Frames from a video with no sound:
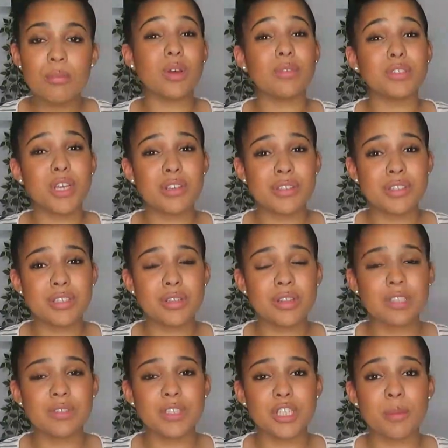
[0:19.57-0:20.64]
So I've chosen to do
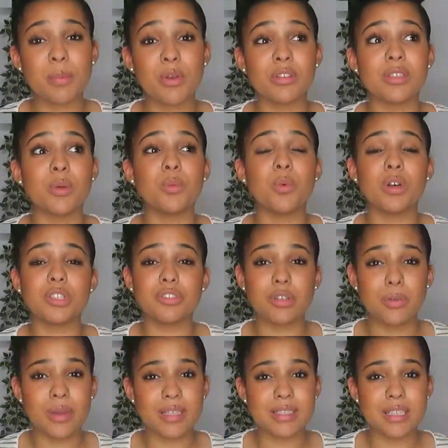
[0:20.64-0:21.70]
this video because it was
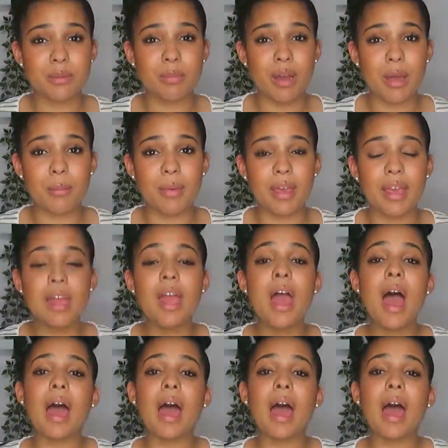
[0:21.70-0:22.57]
requested by me,